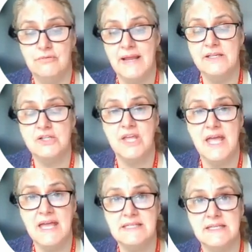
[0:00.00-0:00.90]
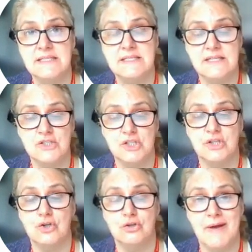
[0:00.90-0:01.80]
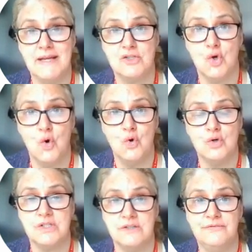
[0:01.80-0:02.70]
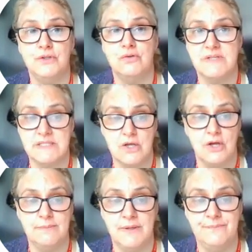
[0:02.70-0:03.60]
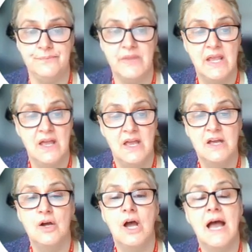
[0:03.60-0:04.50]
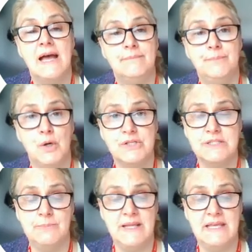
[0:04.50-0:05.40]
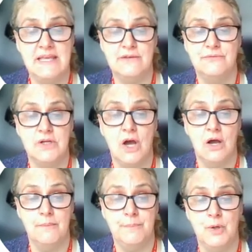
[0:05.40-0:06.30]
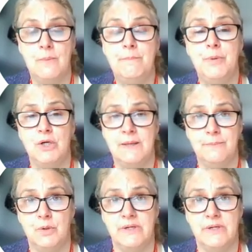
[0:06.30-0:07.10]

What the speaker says: and then write headings and arrange the headings into the correct order for your assignment,